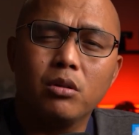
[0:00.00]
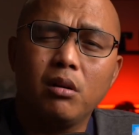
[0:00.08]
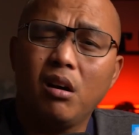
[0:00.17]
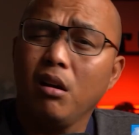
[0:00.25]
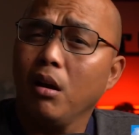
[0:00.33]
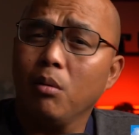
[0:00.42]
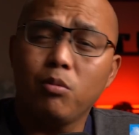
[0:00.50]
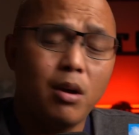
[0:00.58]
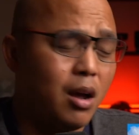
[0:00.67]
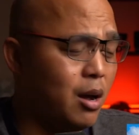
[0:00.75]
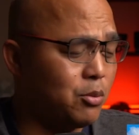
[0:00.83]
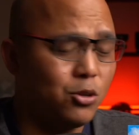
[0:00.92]
I have
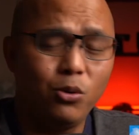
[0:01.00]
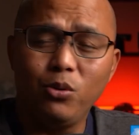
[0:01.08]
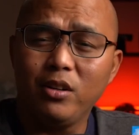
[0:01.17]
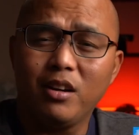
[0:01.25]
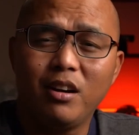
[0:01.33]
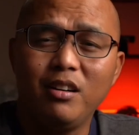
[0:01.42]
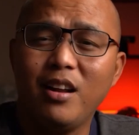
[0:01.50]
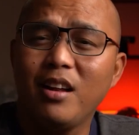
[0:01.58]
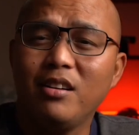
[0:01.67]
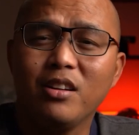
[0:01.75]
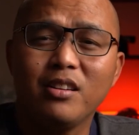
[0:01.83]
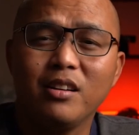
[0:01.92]
absolutely got
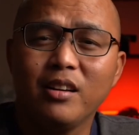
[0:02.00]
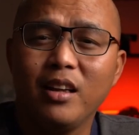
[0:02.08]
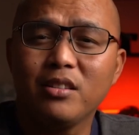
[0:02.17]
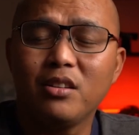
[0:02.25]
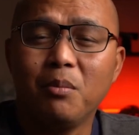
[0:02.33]
nothing against them.